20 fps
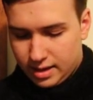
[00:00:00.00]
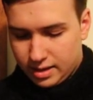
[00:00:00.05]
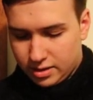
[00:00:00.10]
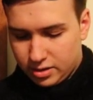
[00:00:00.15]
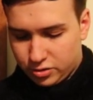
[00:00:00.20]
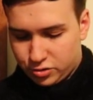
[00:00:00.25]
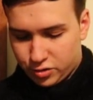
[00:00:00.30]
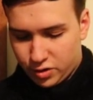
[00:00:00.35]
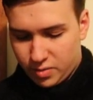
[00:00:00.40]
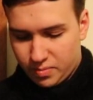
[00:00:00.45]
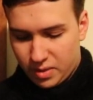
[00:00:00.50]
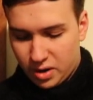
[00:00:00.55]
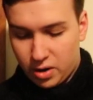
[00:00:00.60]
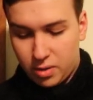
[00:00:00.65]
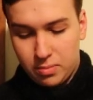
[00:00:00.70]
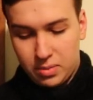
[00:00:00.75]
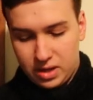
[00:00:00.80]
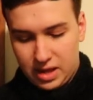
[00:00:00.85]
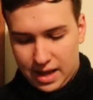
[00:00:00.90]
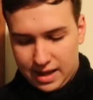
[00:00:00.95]
the Dream
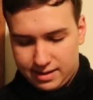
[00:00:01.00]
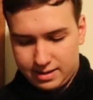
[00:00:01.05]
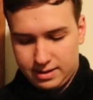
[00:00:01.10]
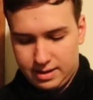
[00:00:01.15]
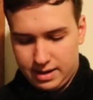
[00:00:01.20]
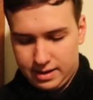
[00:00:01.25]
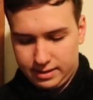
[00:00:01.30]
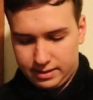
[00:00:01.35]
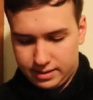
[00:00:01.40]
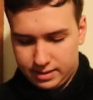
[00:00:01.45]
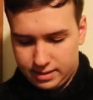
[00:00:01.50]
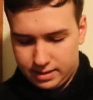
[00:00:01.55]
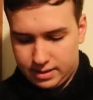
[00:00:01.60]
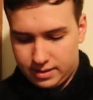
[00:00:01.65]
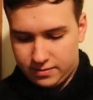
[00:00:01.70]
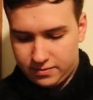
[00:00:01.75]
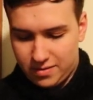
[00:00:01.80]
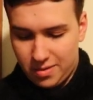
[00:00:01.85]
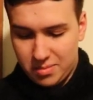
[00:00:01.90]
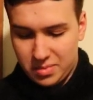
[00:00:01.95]
Mirror Black Knight
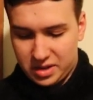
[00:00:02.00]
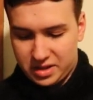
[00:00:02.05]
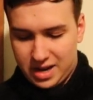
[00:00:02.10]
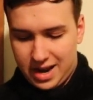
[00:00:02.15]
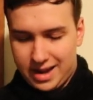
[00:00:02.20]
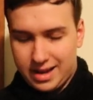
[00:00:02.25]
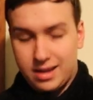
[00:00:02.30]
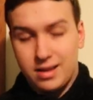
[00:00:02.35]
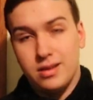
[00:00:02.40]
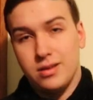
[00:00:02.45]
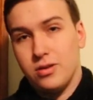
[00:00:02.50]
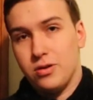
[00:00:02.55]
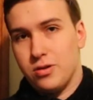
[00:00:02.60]
from the deck.